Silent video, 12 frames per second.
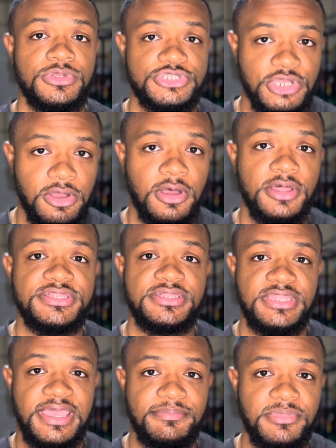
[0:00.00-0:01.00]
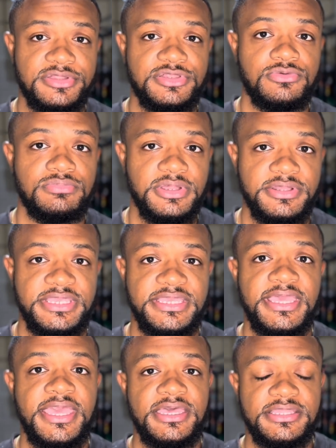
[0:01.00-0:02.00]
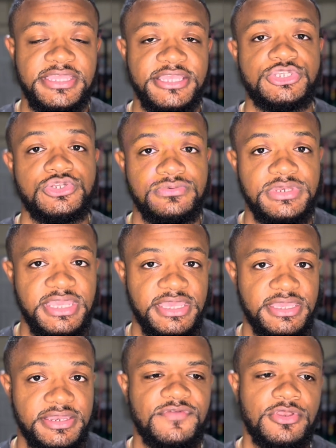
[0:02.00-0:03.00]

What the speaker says: which causes that muscle building that you need.